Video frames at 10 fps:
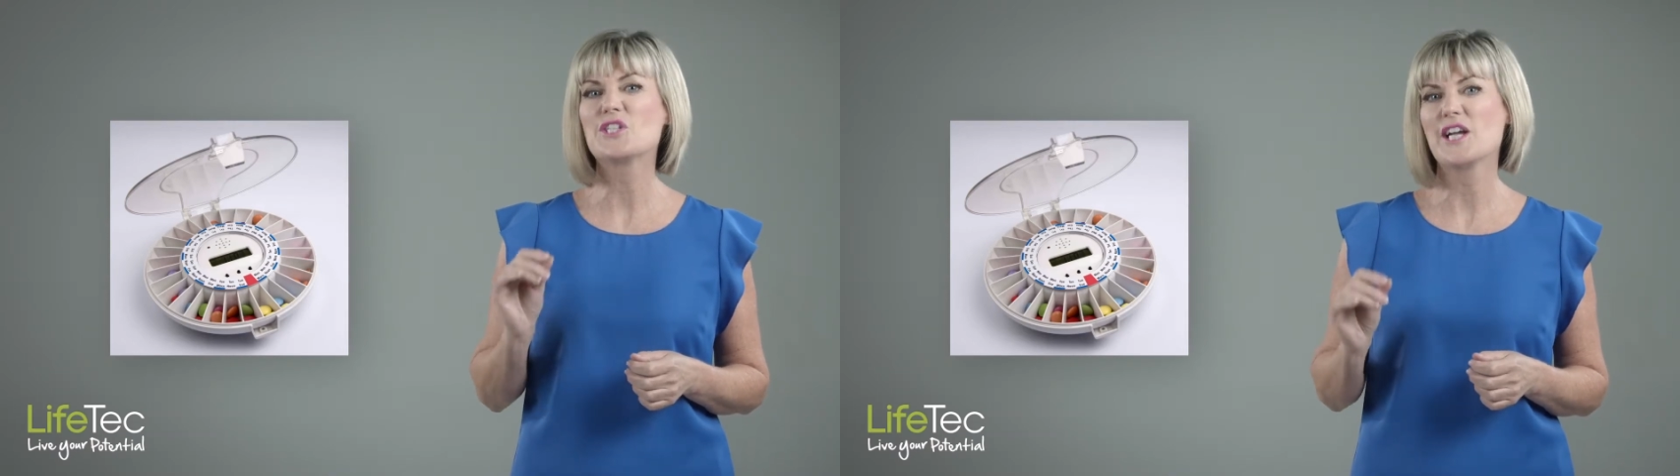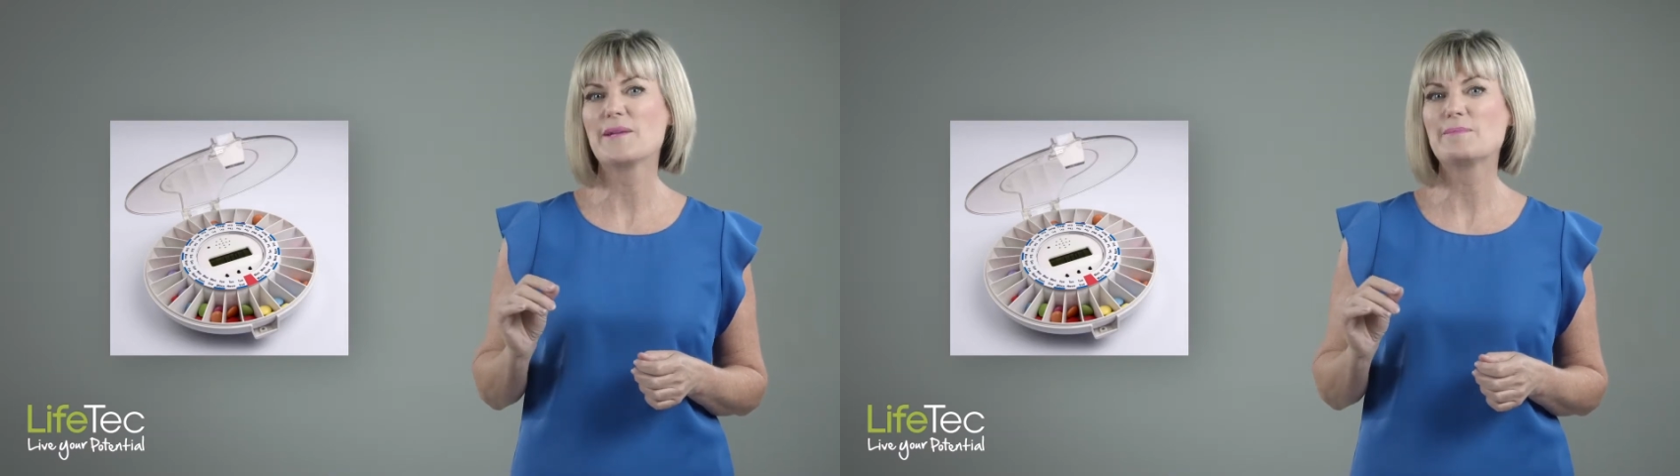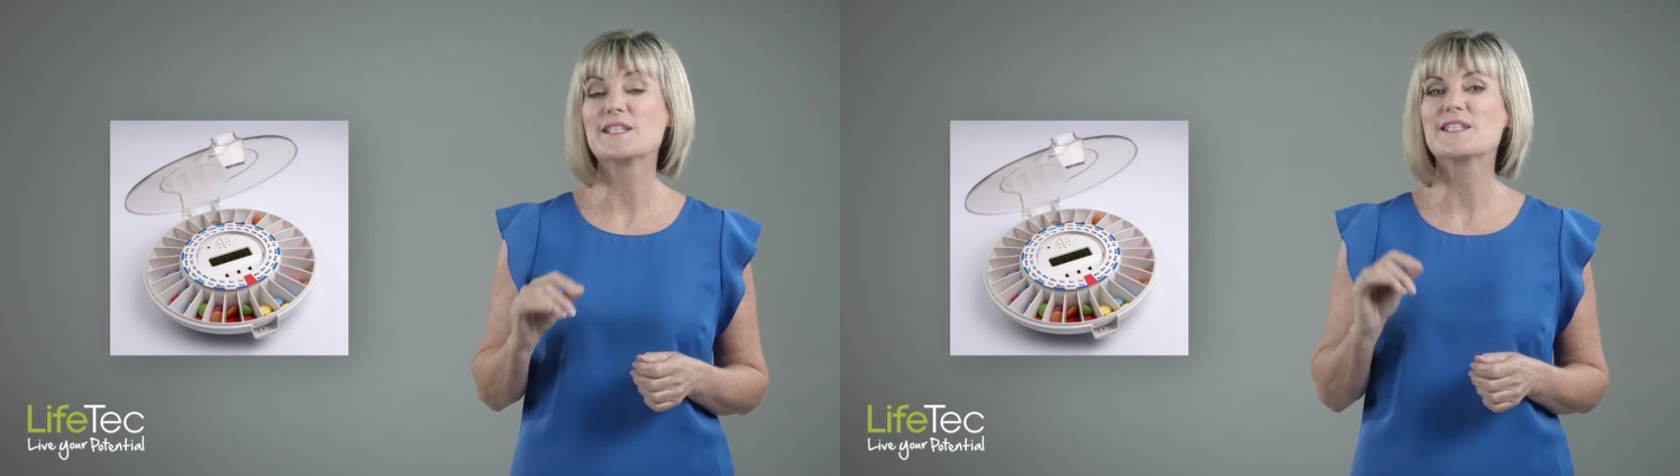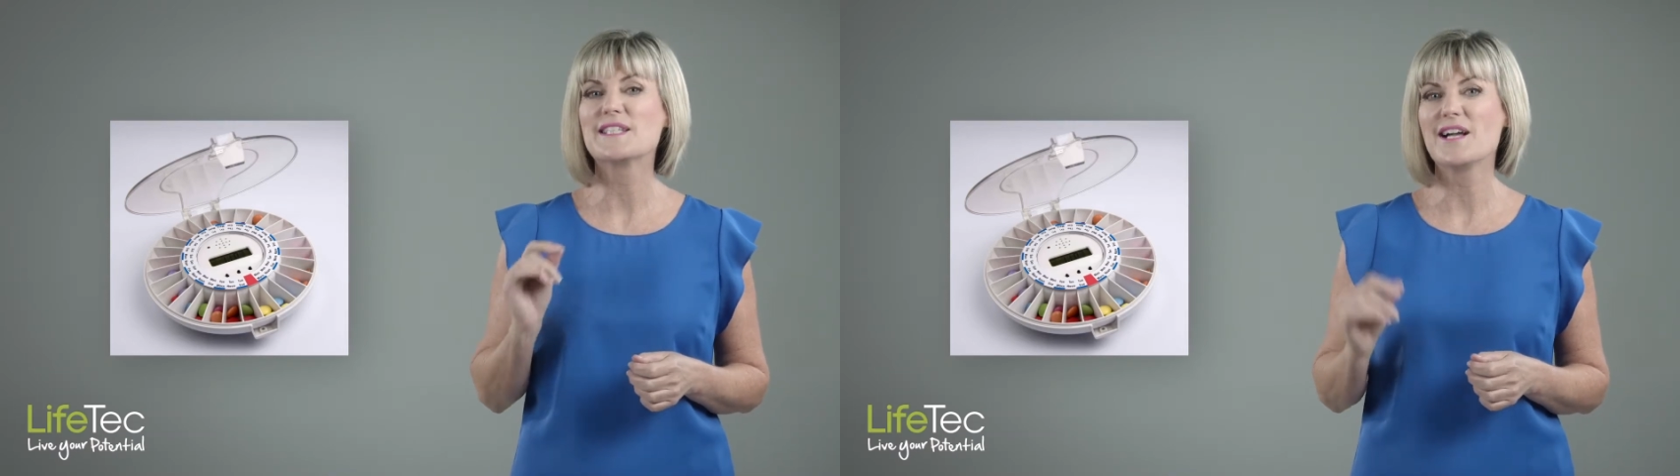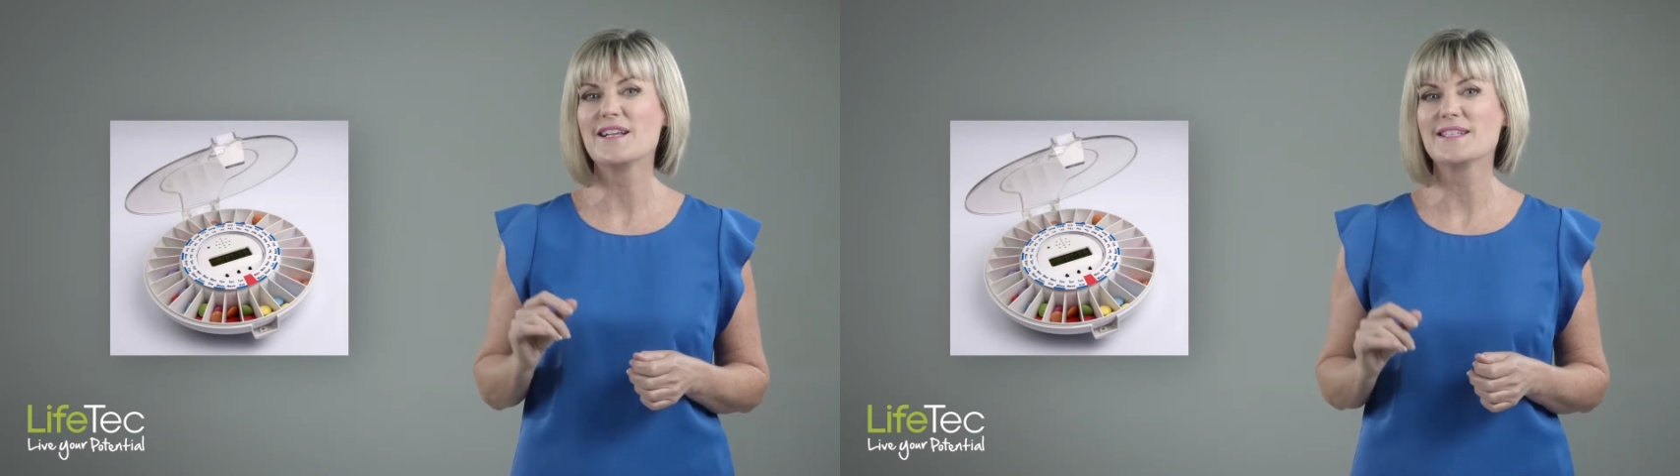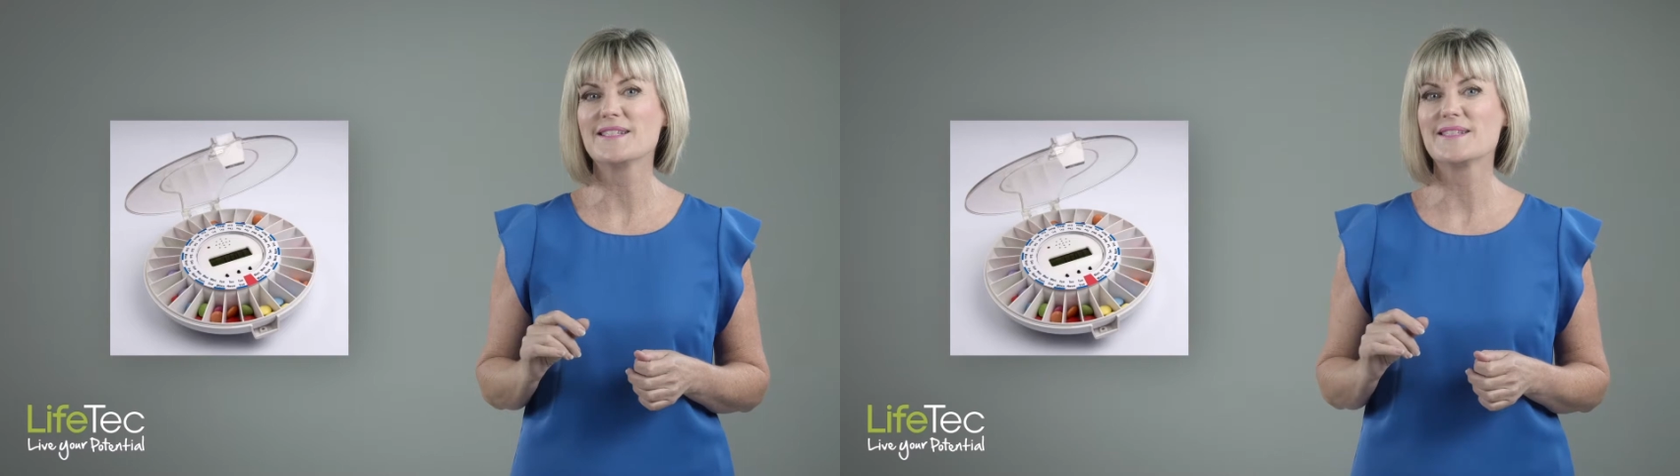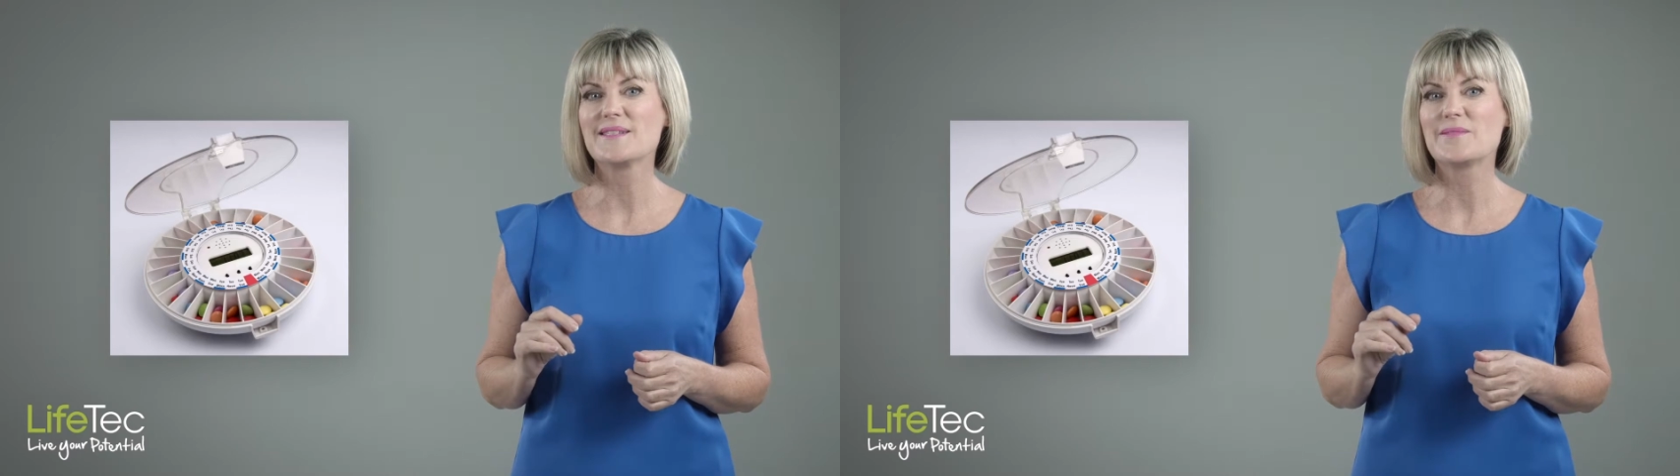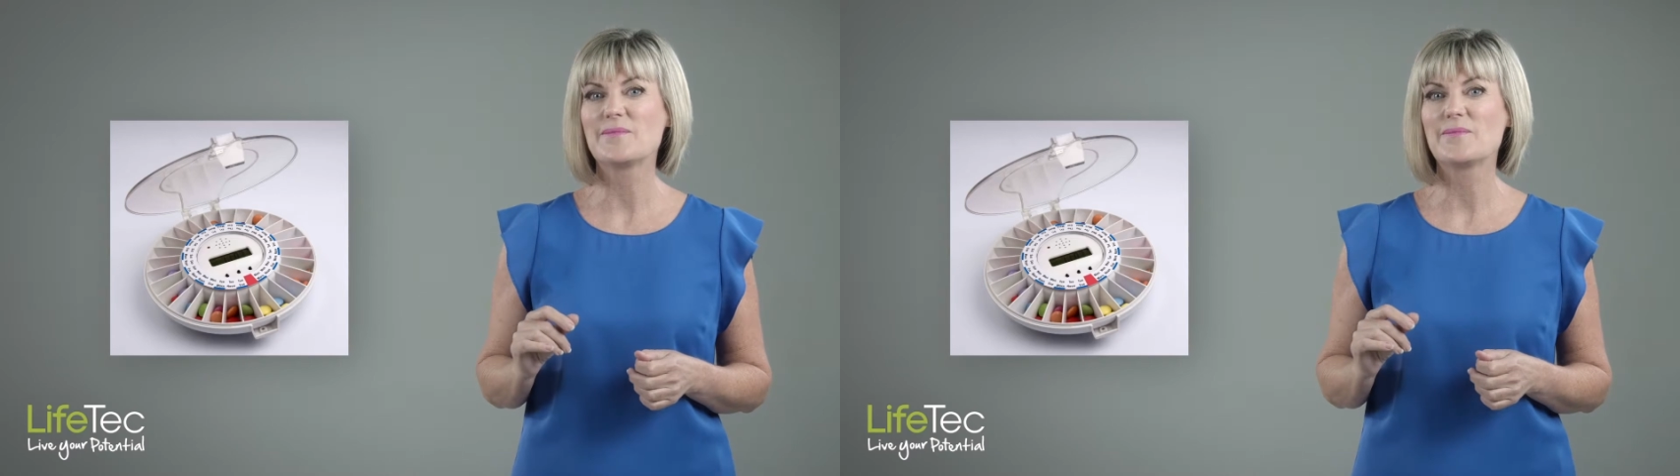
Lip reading: shapes and sizes.